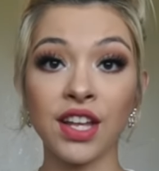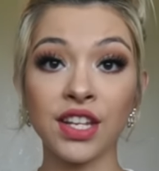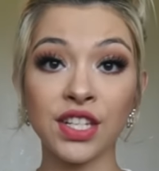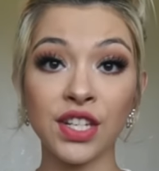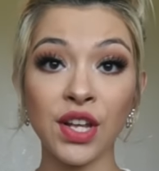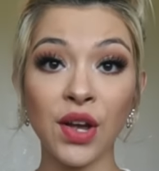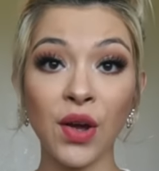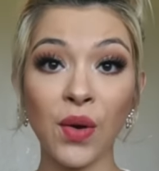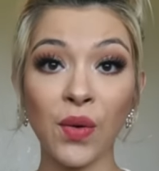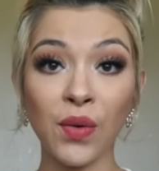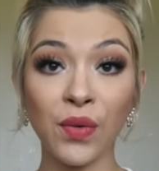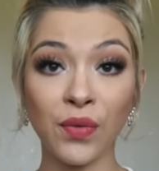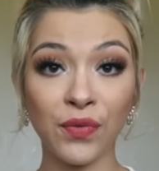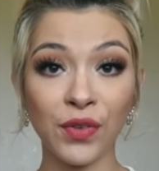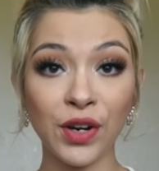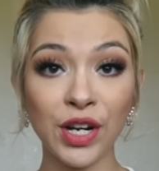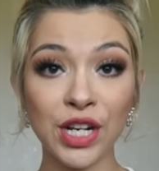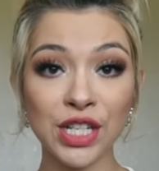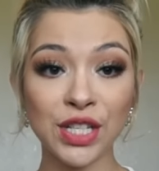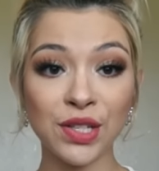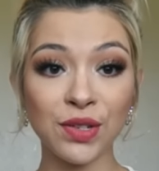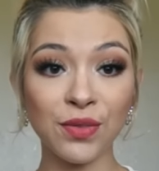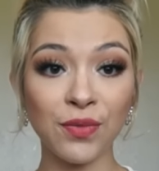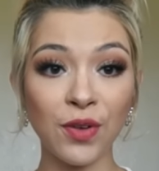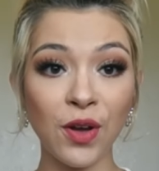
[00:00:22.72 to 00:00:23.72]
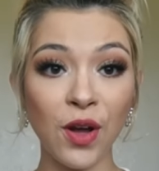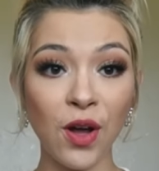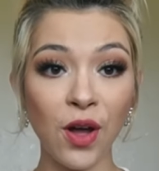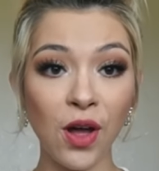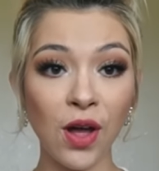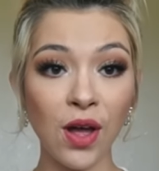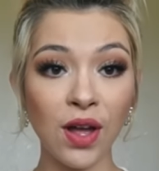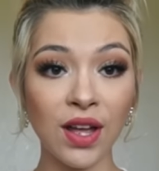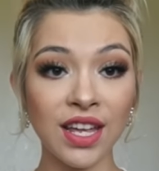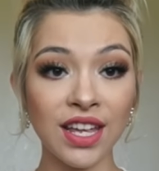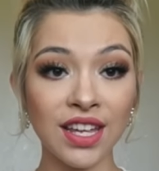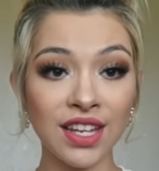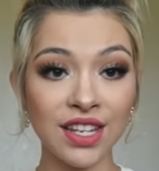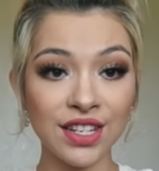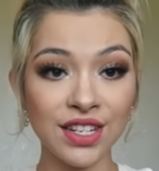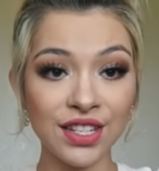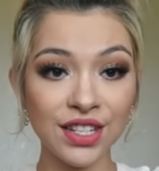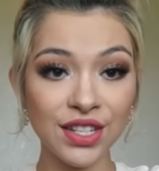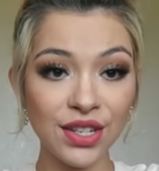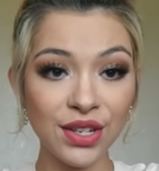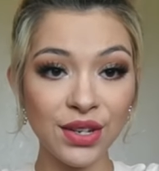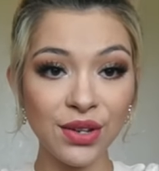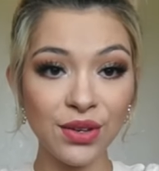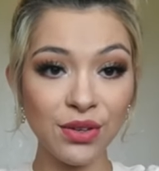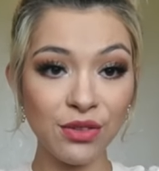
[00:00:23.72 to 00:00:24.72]
So first of all,
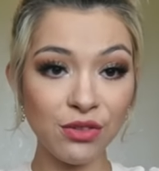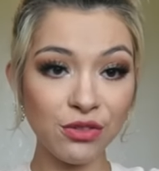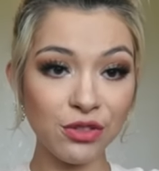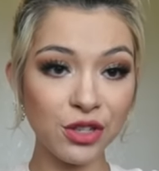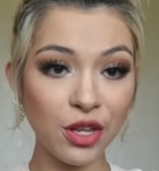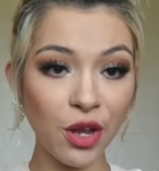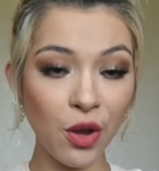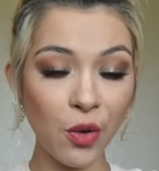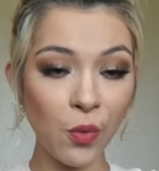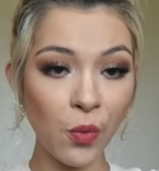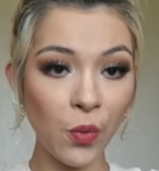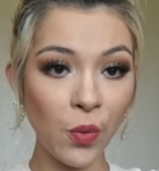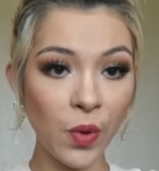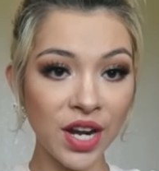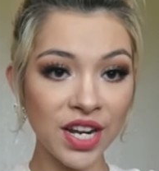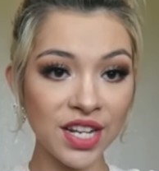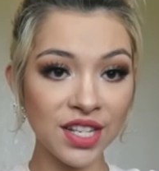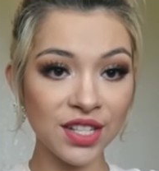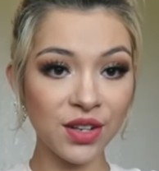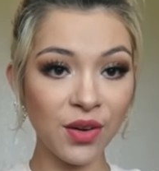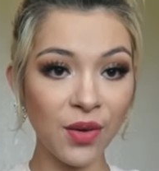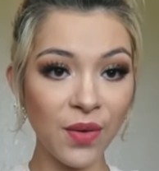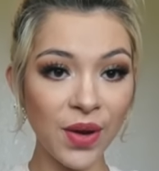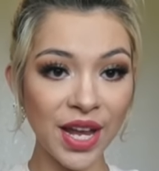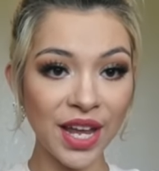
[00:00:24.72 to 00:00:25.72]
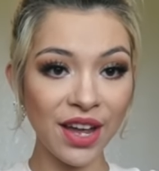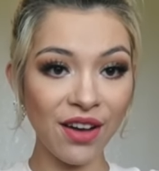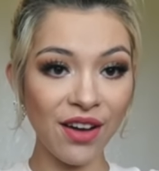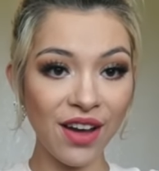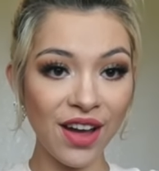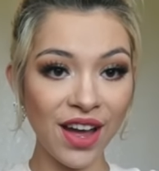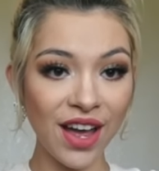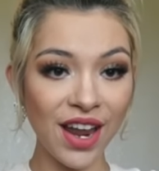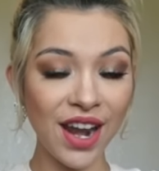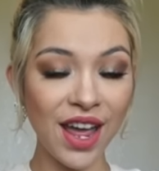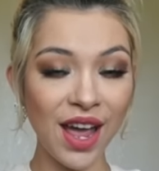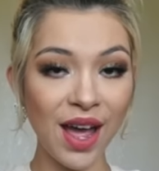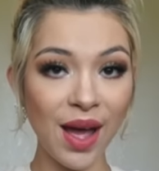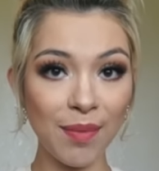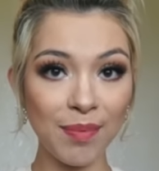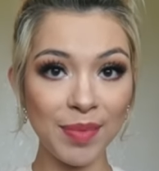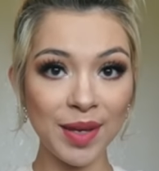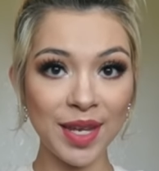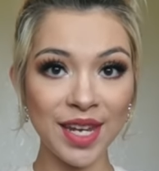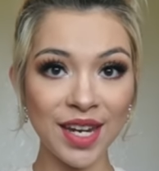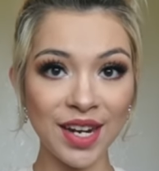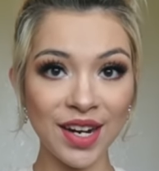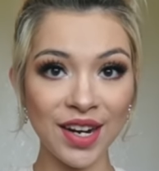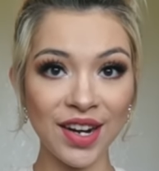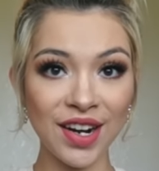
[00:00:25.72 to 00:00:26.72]
excuse what is going on up
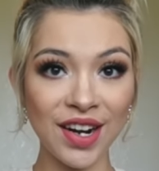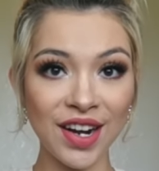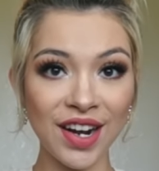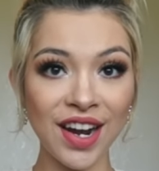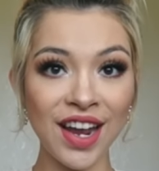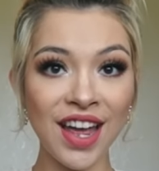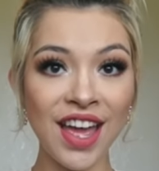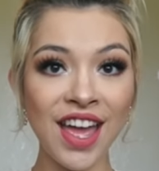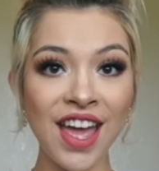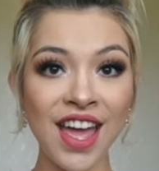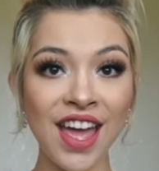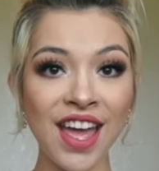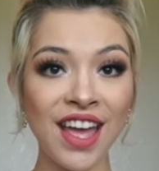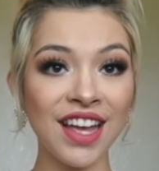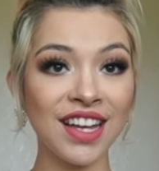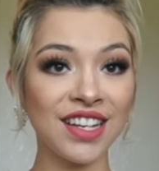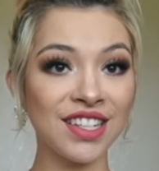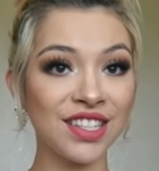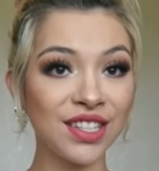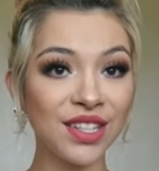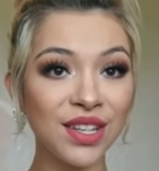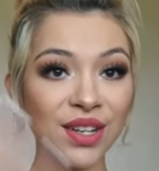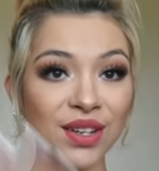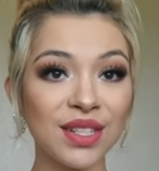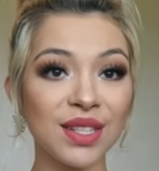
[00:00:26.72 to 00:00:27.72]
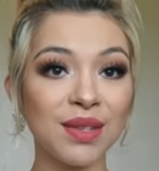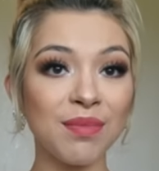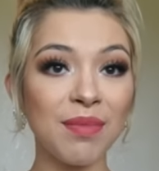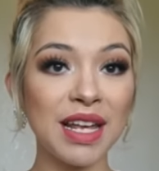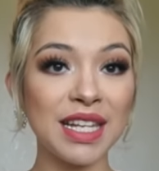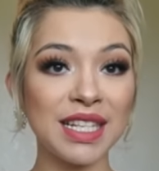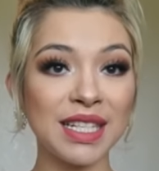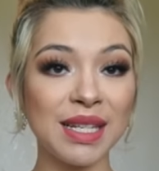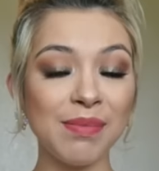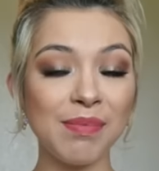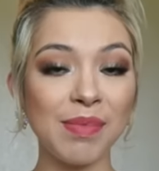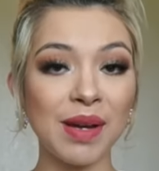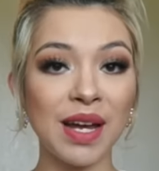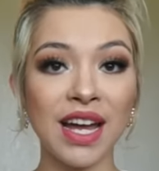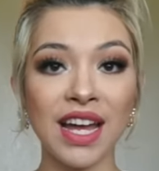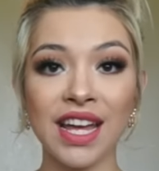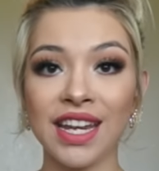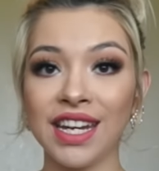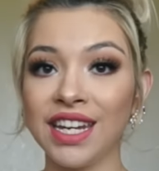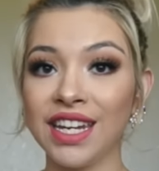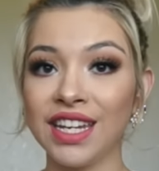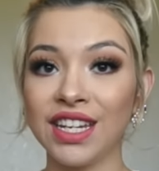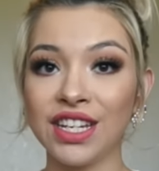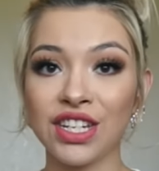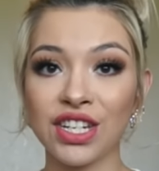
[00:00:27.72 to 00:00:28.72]
here. Excuse the messy
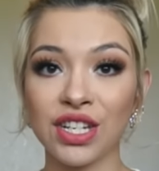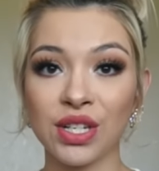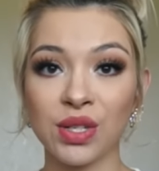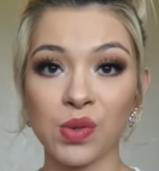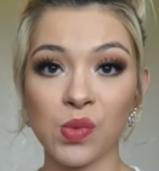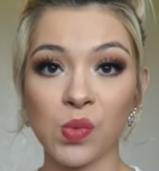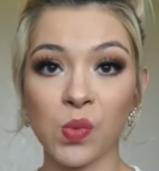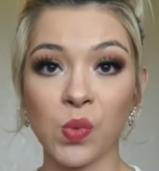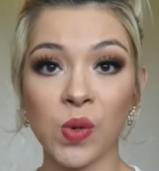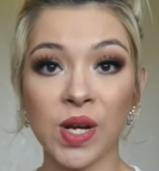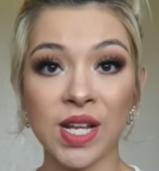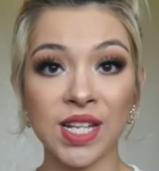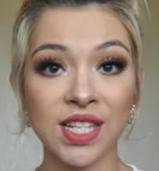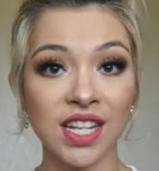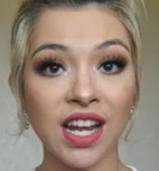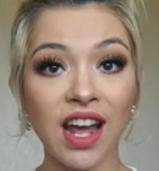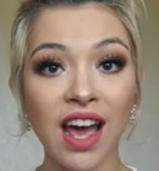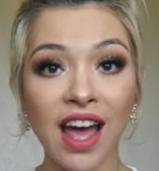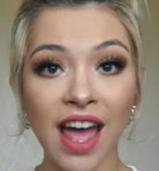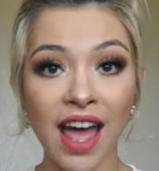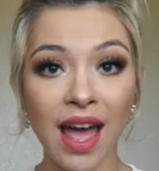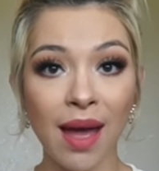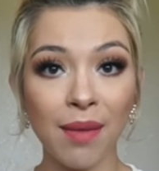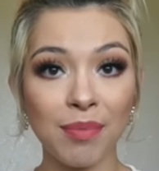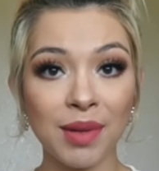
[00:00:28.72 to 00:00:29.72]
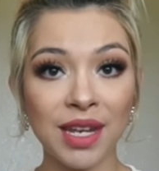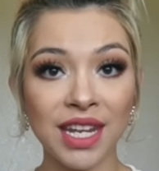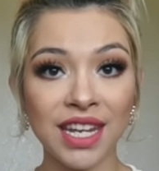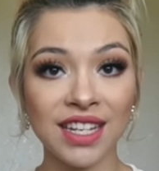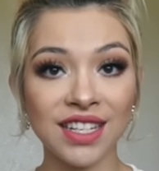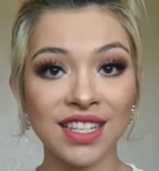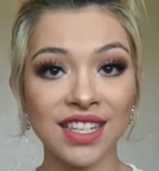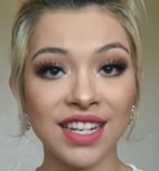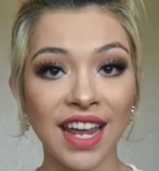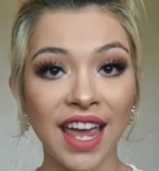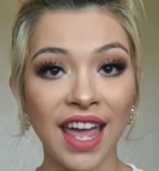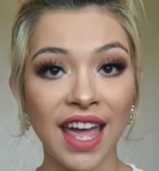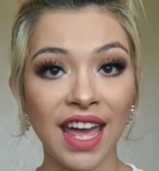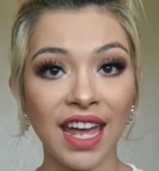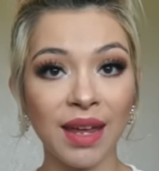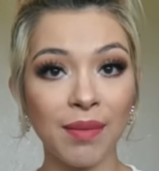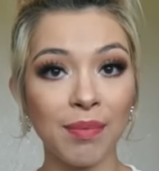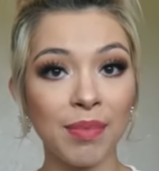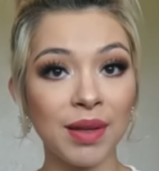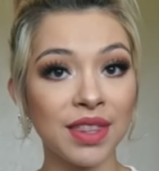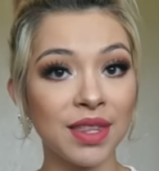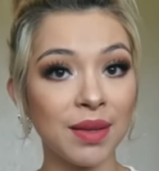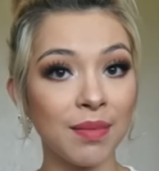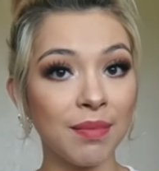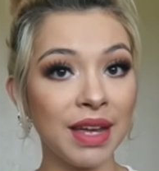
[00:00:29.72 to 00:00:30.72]
bun, it just was not happening
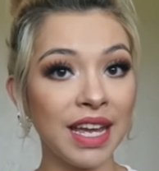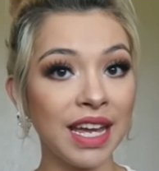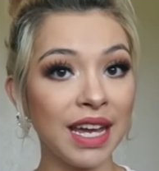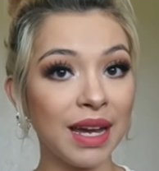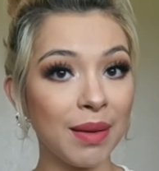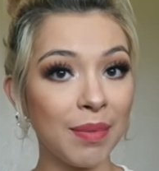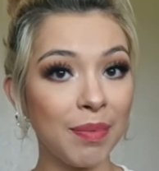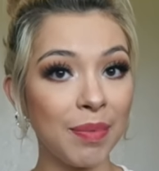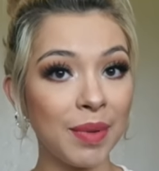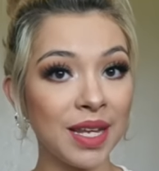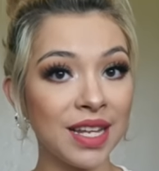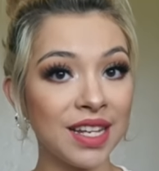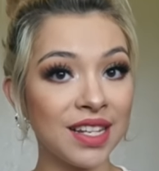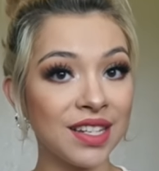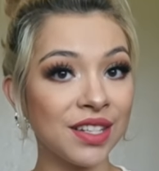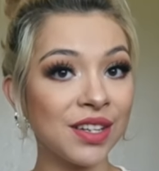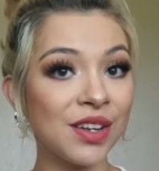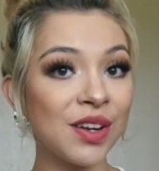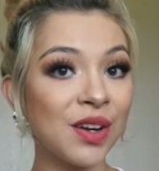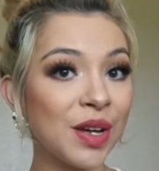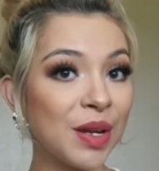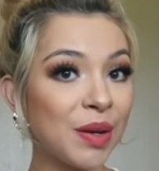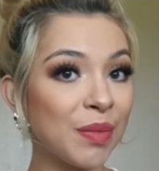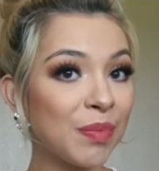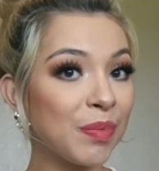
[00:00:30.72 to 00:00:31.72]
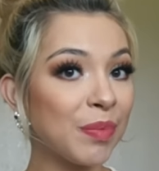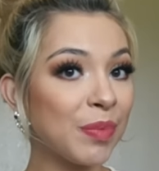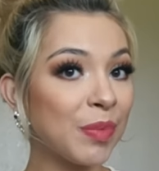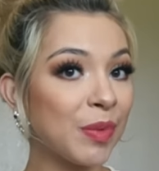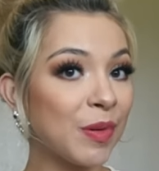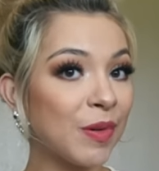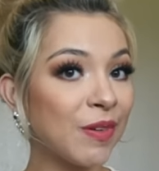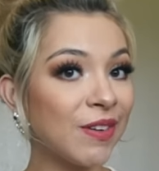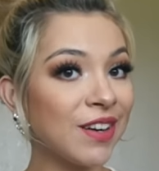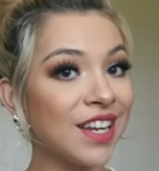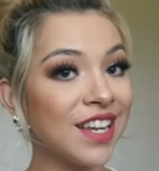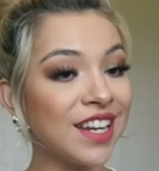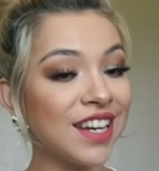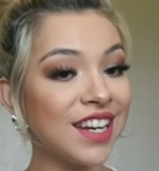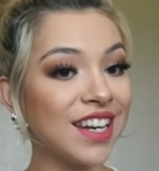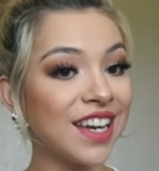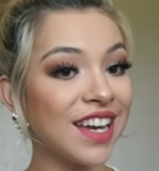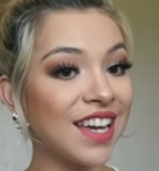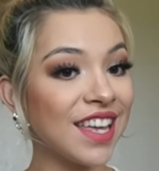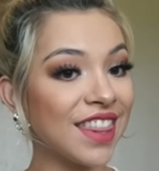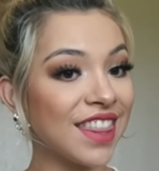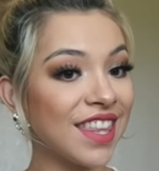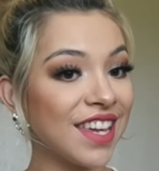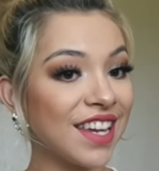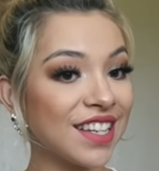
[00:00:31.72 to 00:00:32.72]
today, but the makeup is on point,
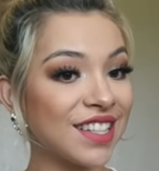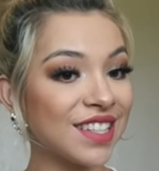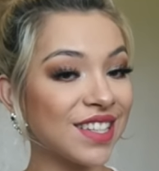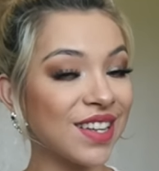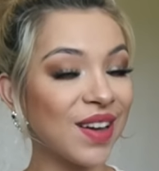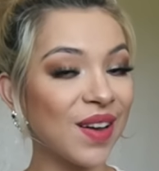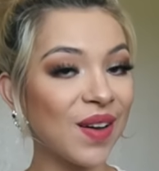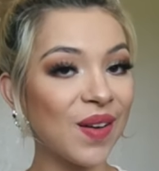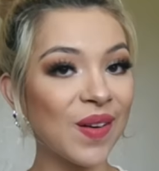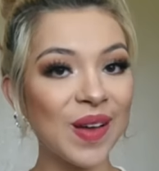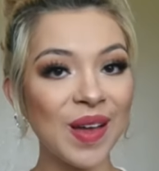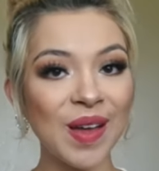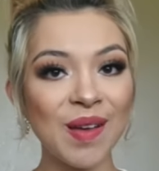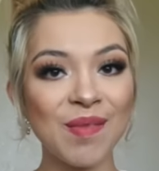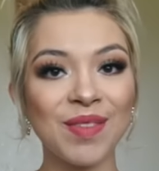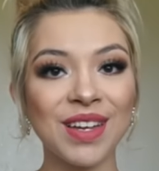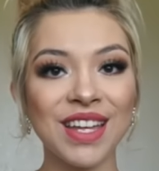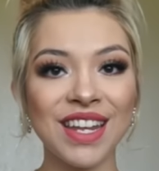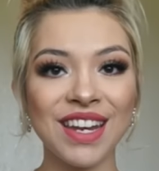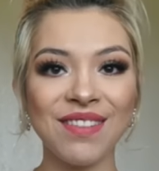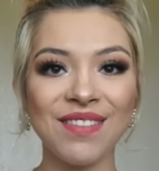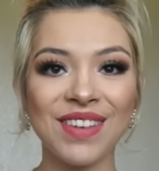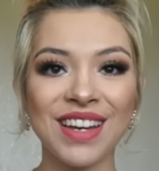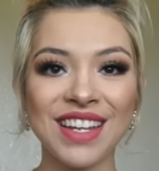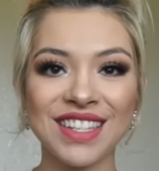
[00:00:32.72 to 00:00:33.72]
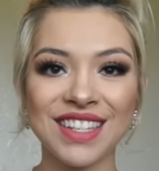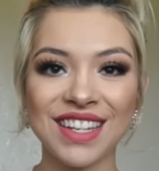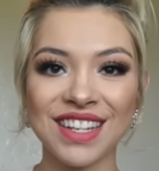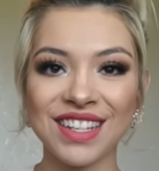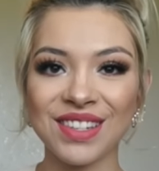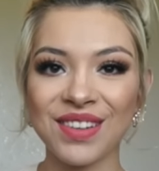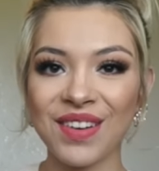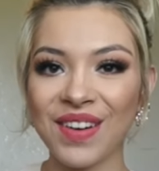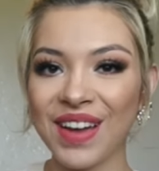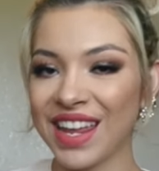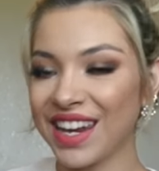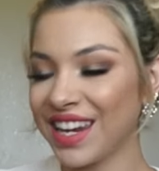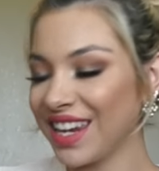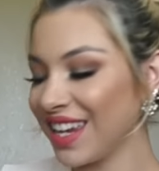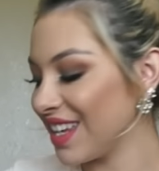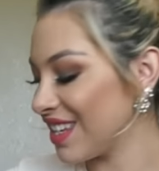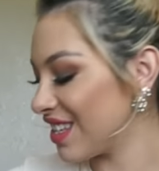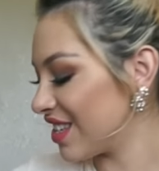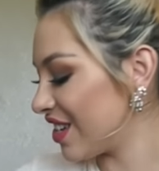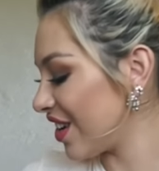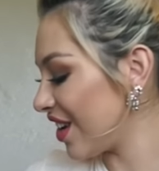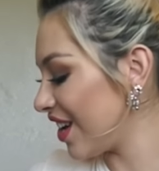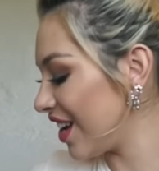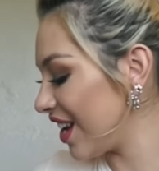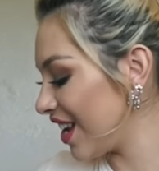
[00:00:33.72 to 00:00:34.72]
I think so. But anyways, let's go ahead and
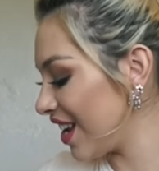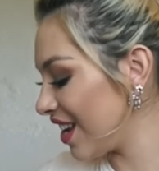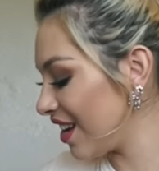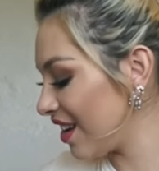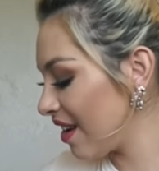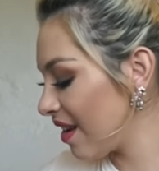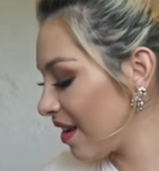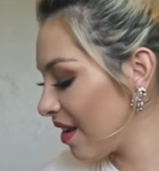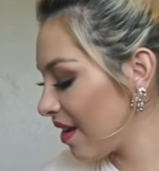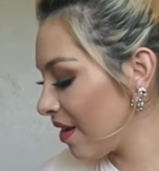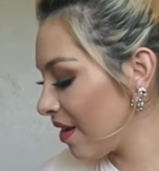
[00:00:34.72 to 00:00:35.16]
get started.